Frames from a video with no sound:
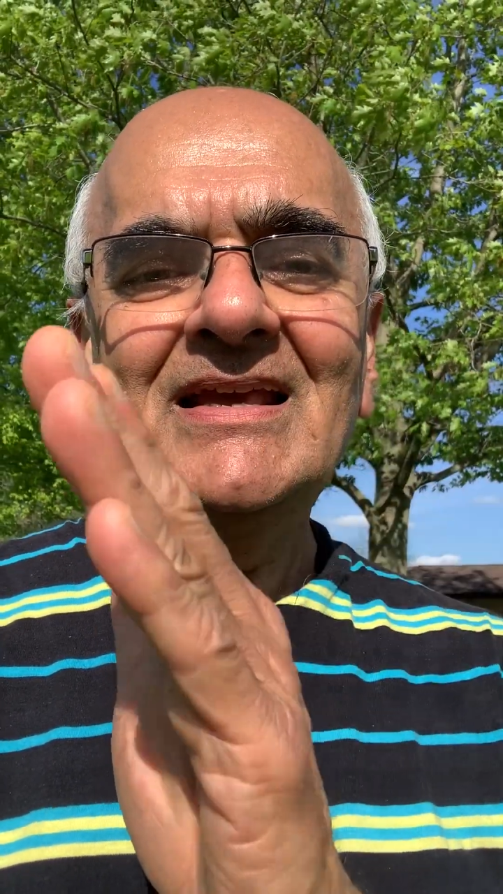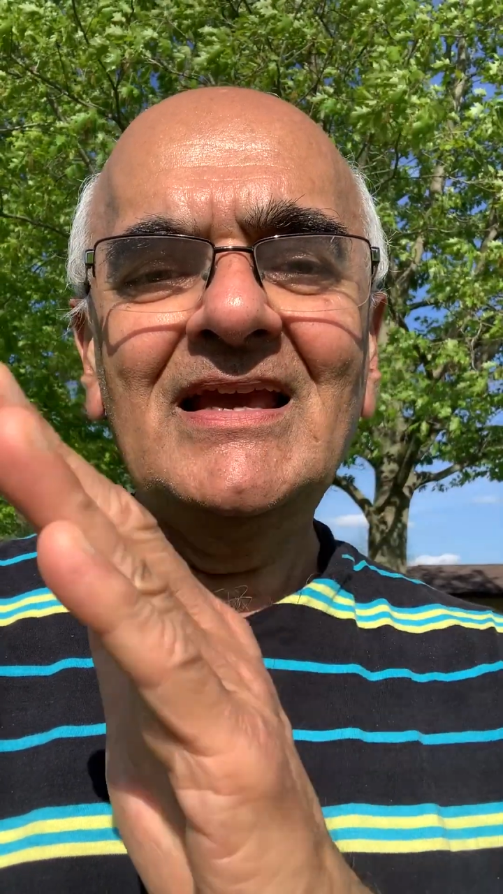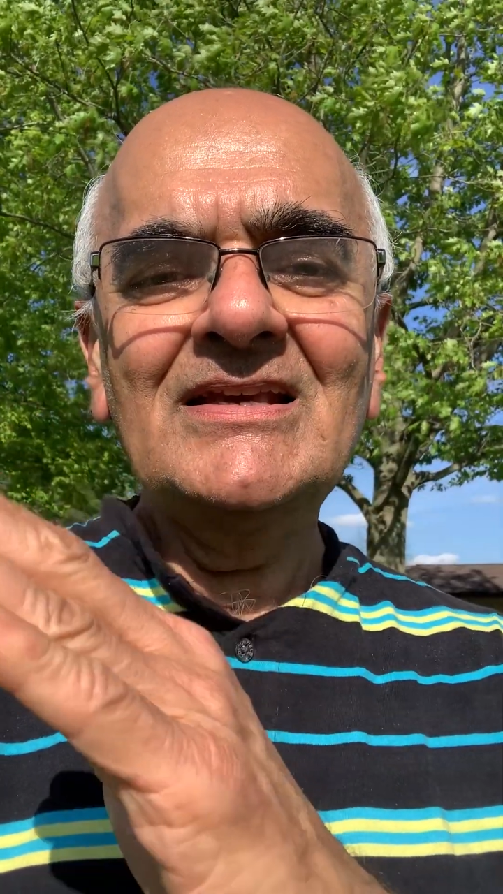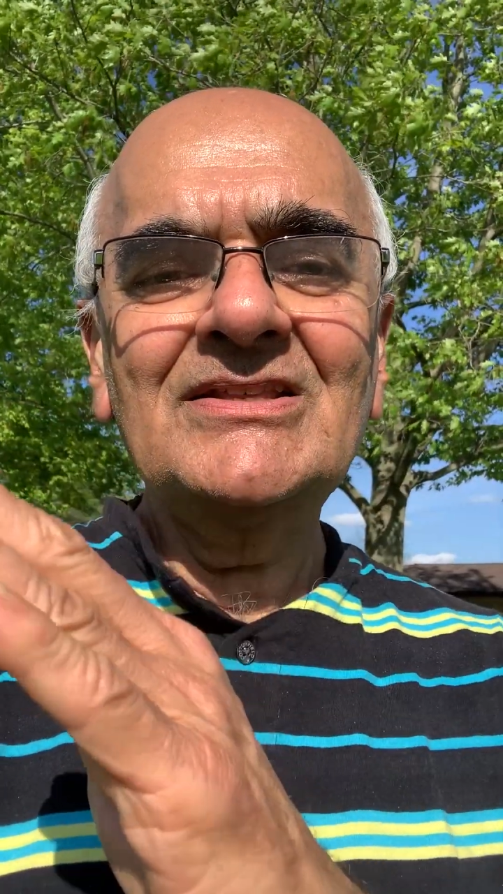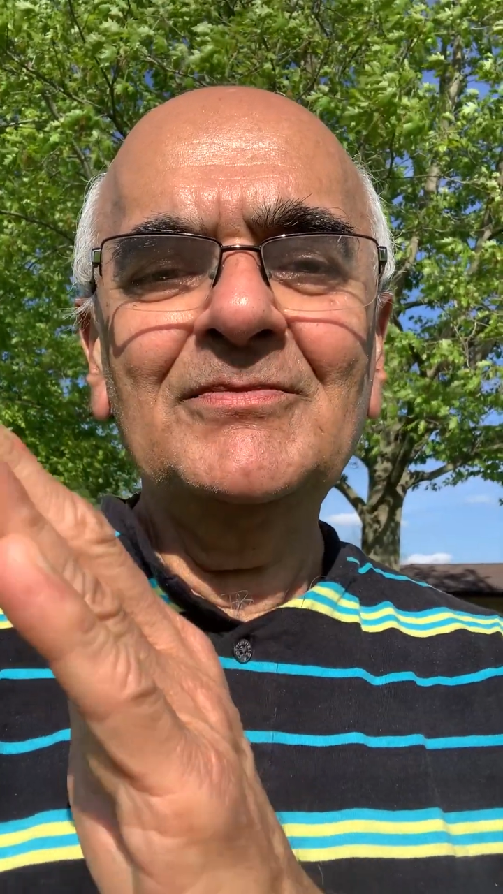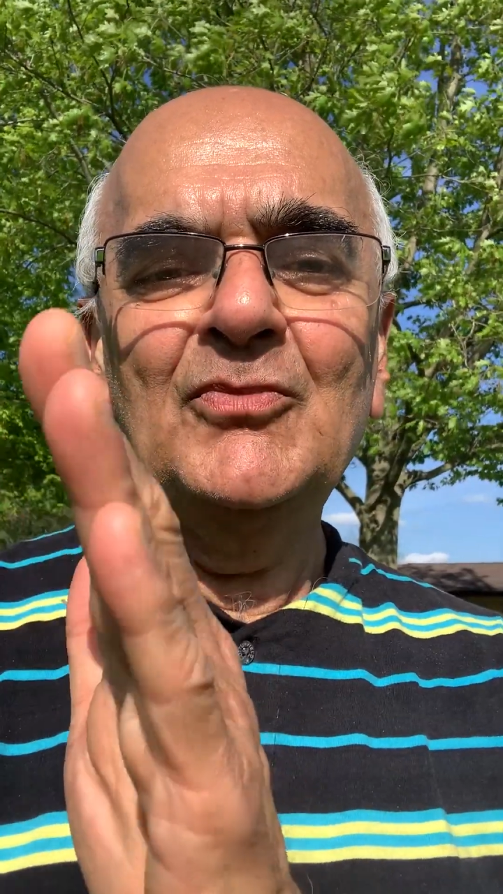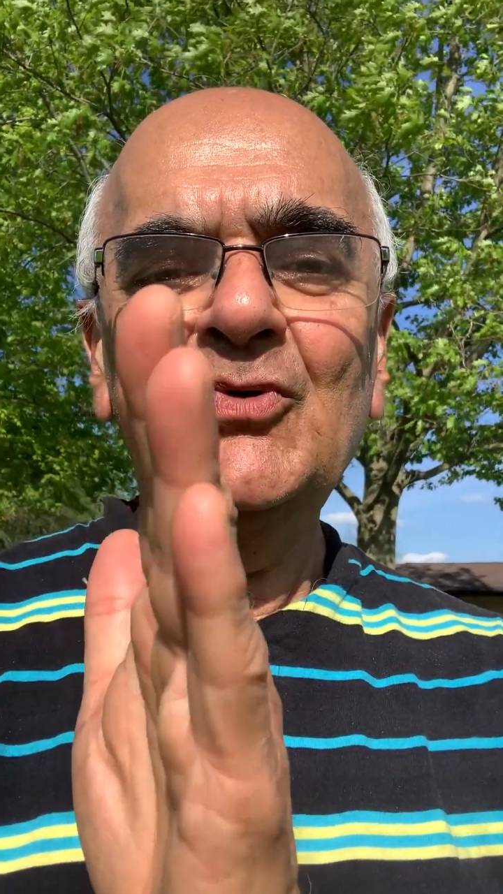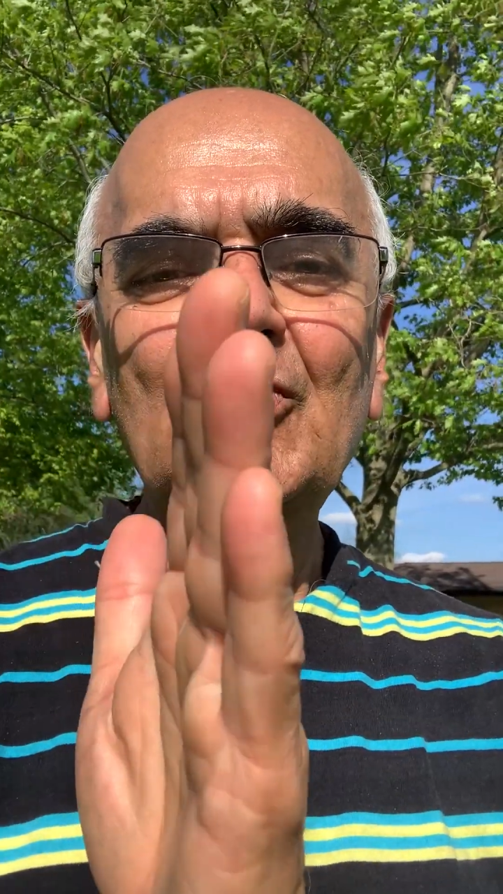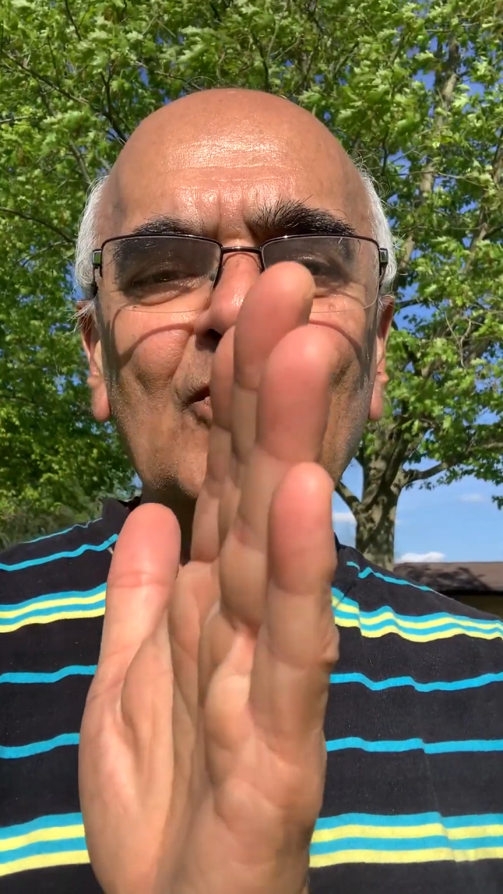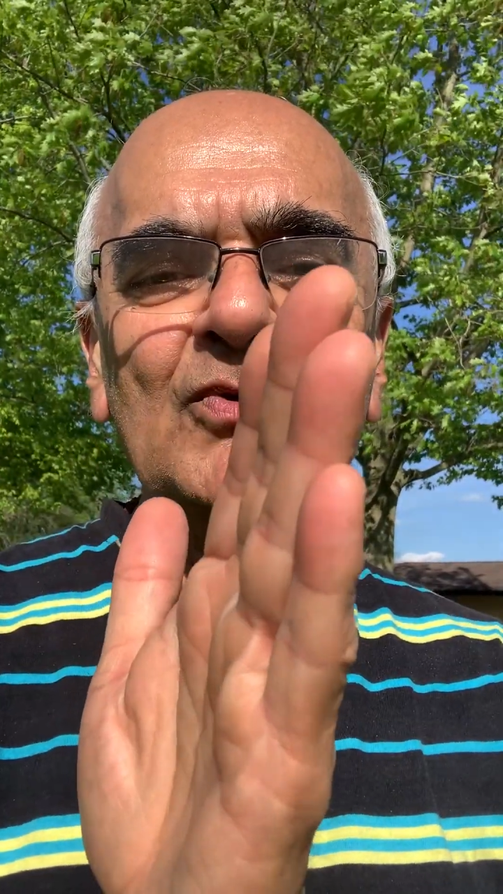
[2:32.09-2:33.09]
As the
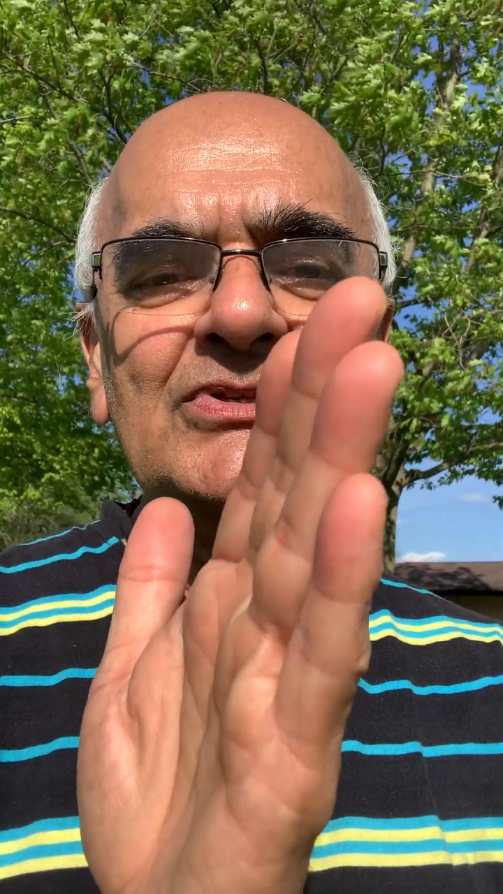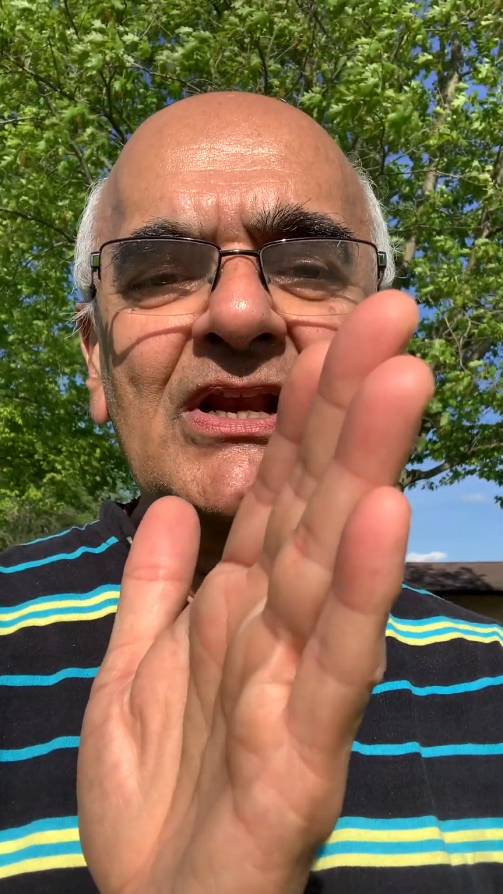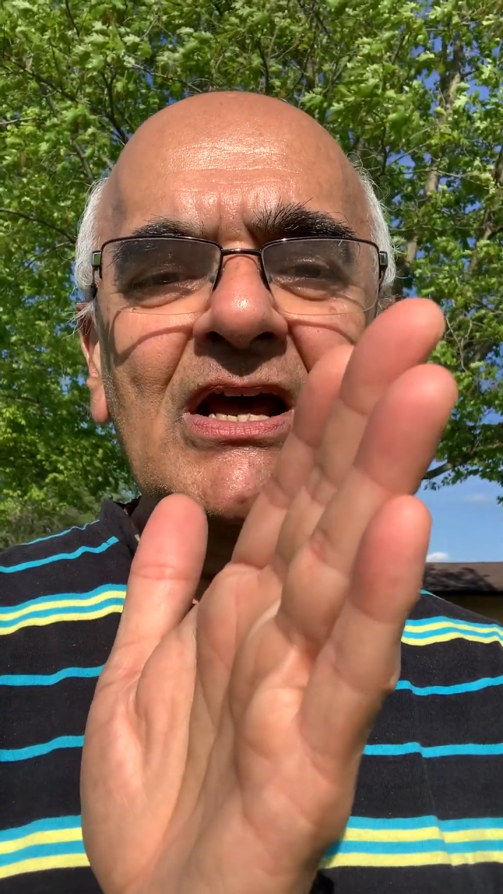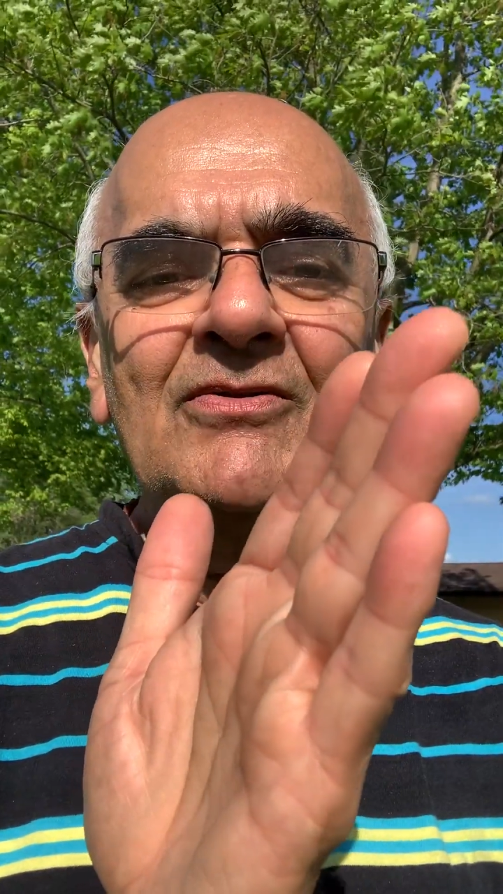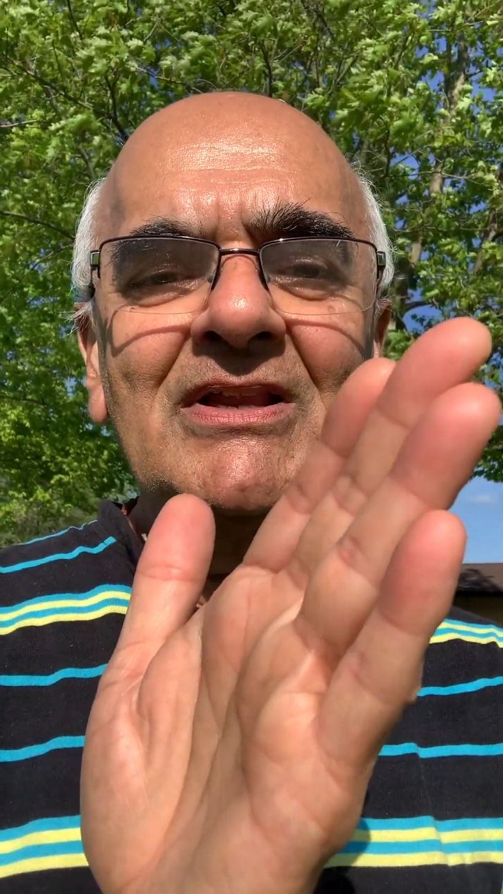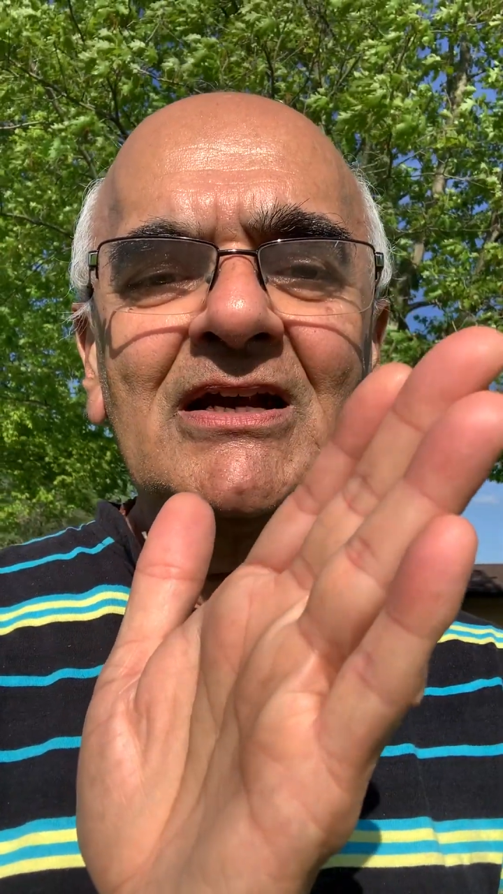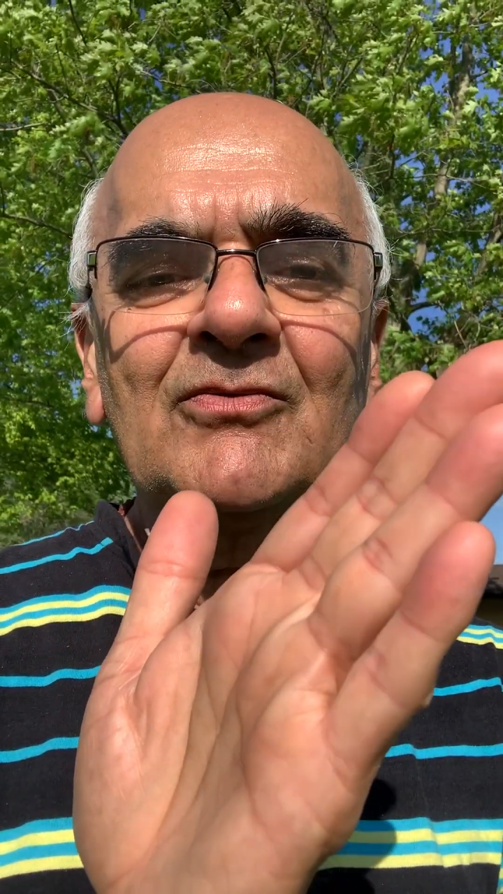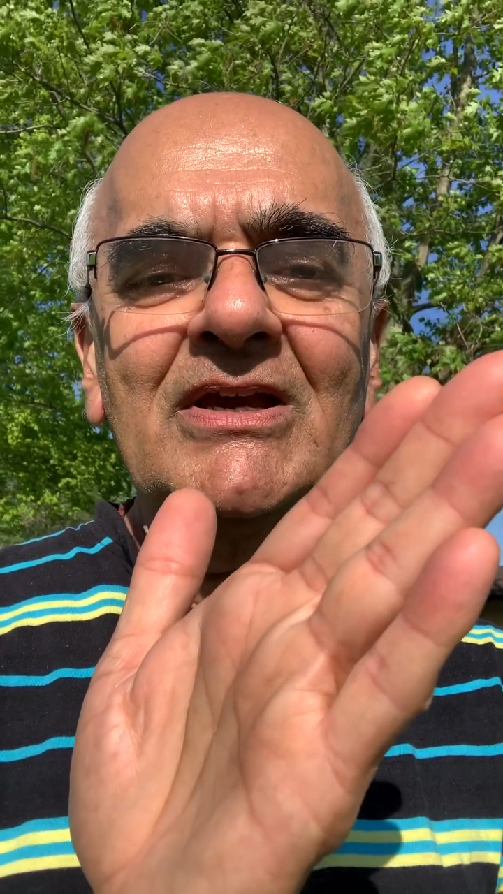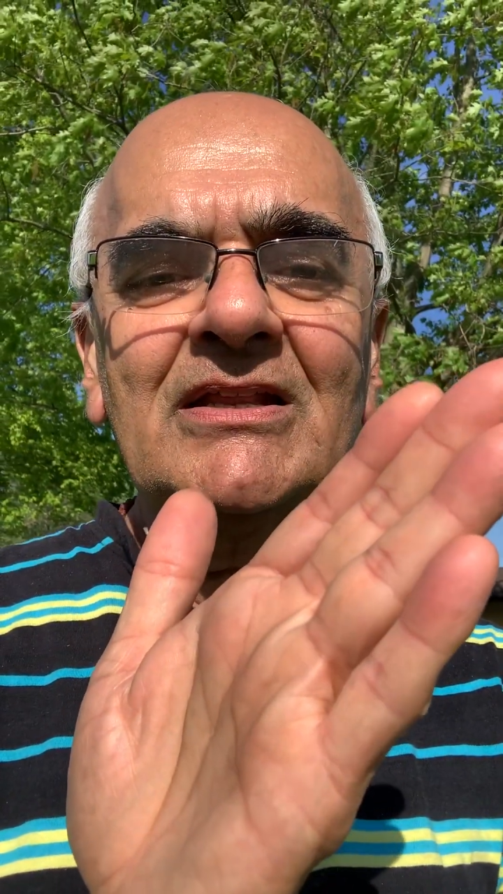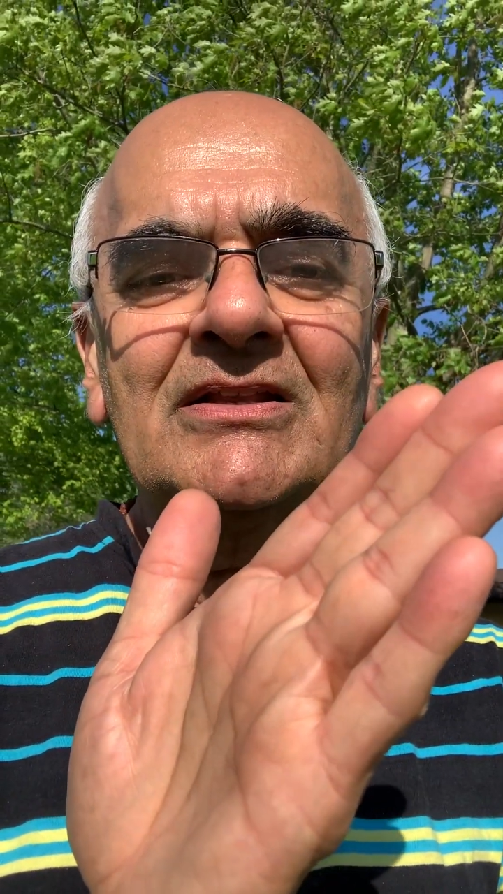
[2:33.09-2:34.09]
moon goes around that way,